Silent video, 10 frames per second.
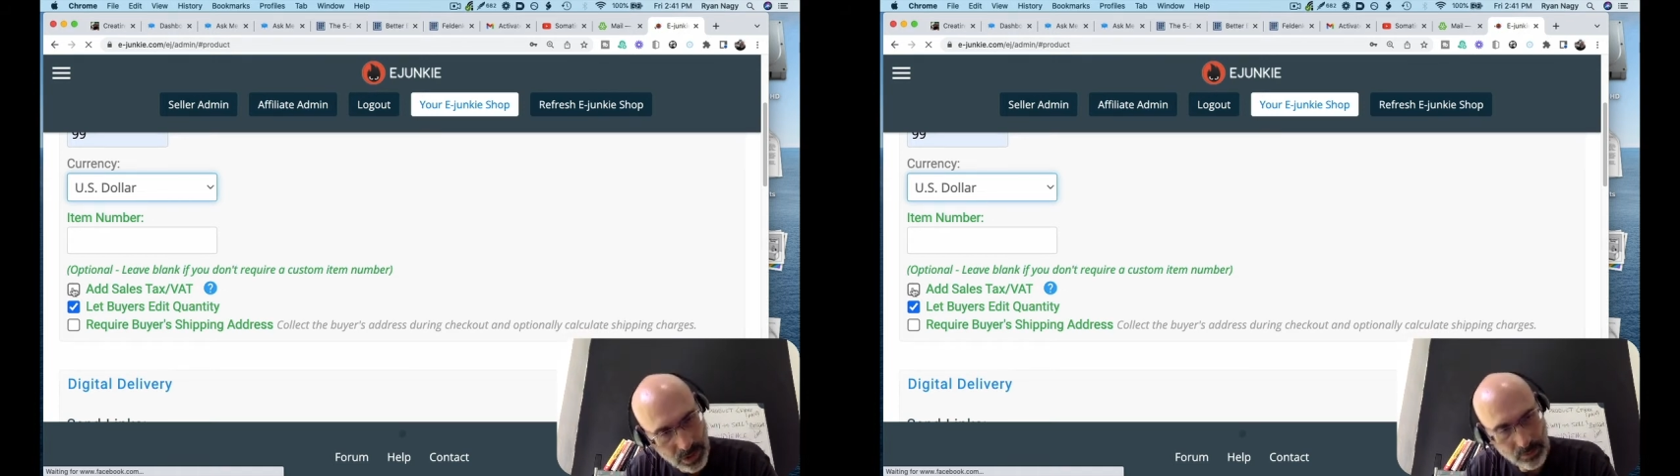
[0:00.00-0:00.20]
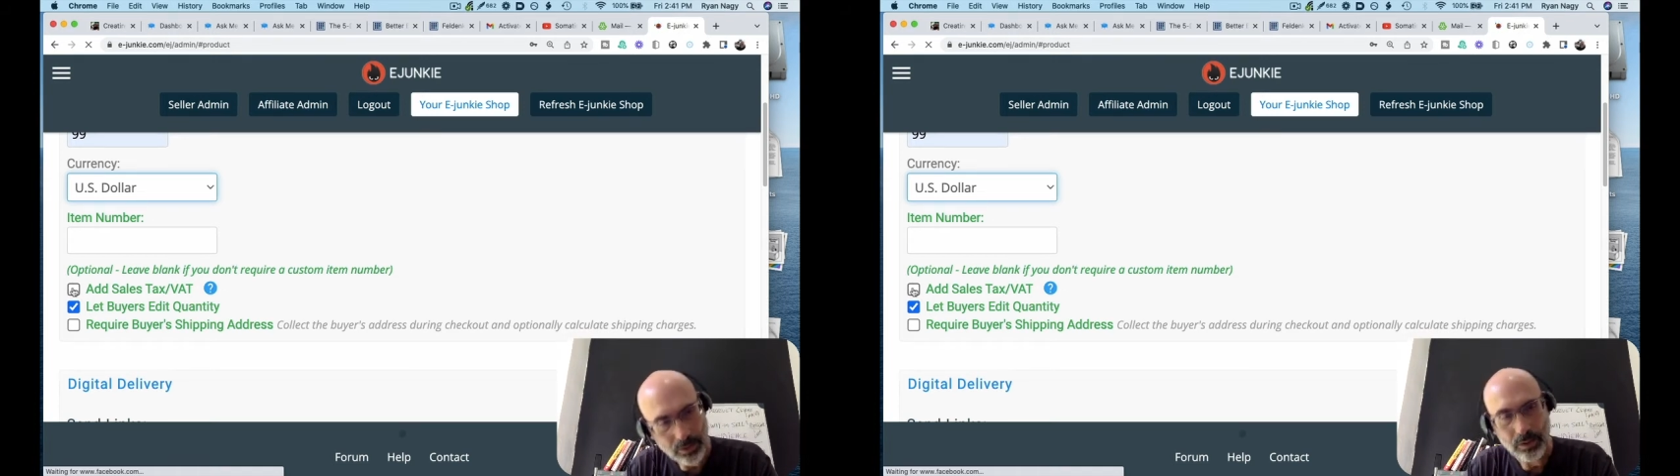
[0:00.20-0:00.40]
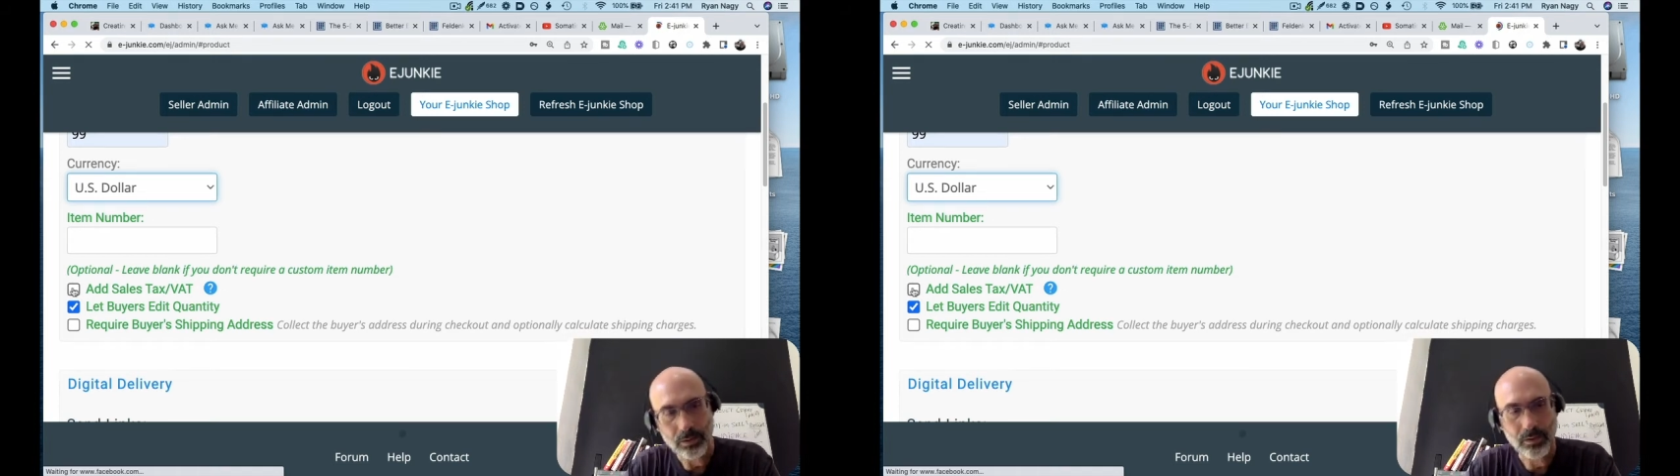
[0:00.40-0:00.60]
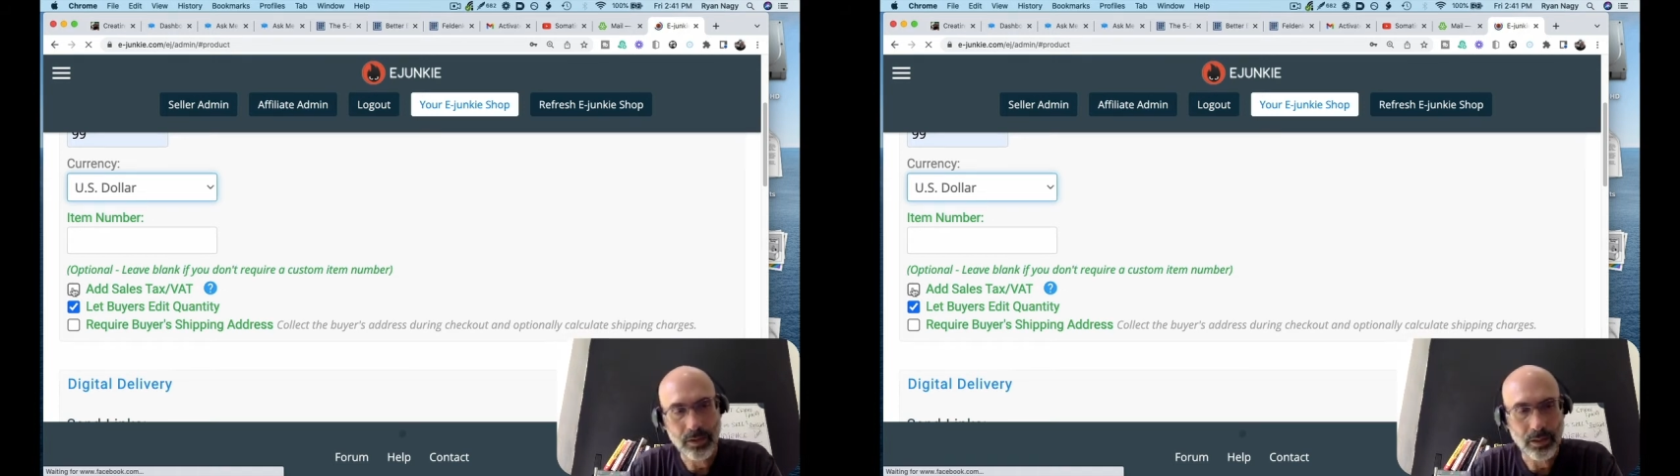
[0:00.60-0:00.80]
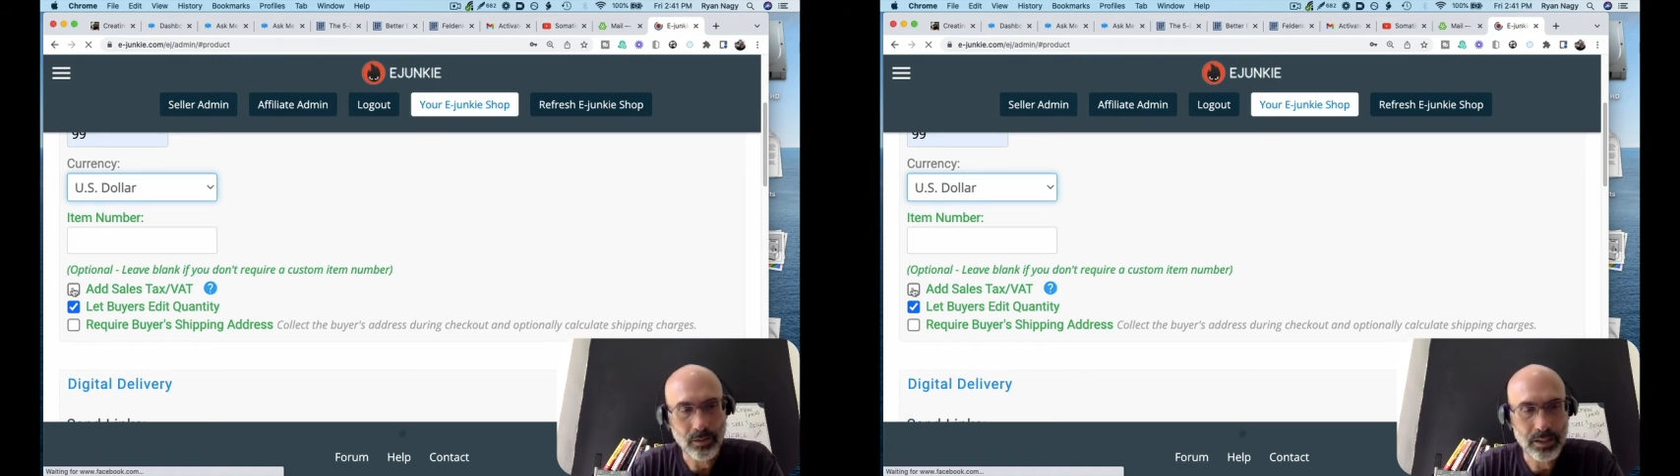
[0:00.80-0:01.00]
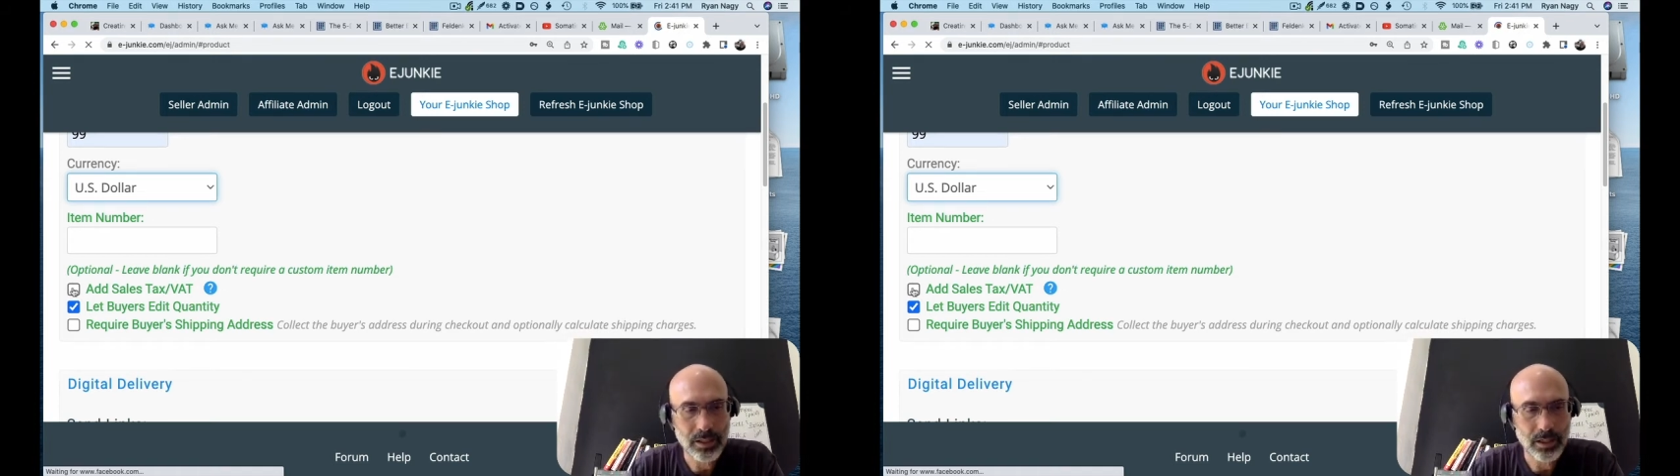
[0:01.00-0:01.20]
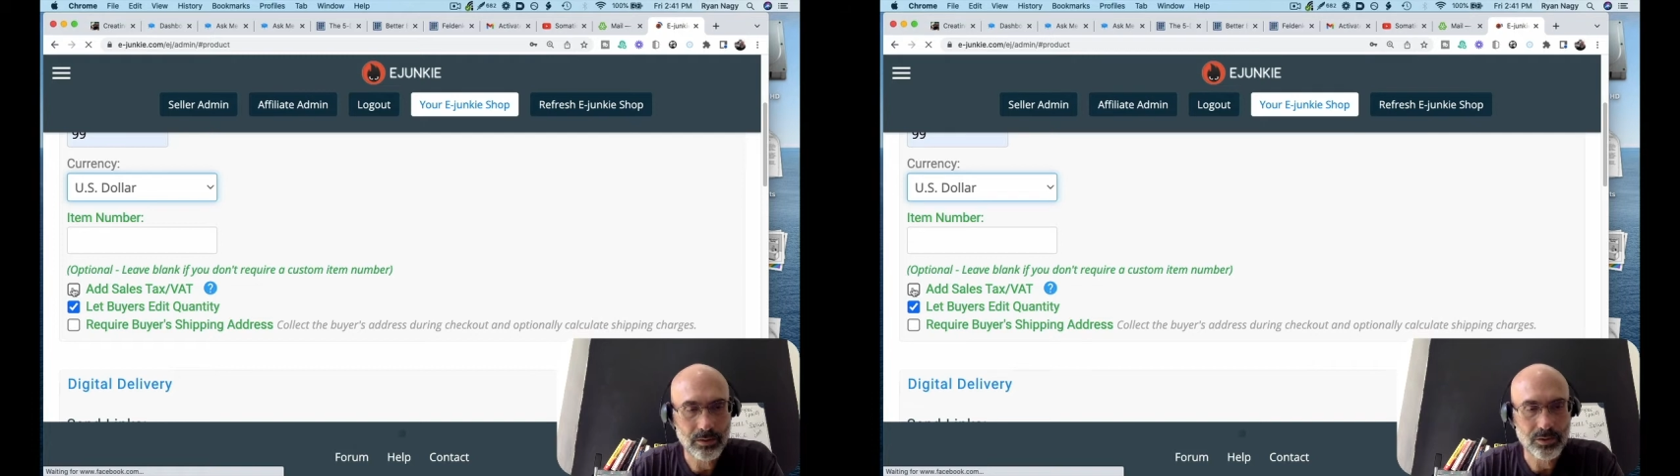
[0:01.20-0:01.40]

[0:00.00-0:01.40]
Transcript: I won't go into that right now.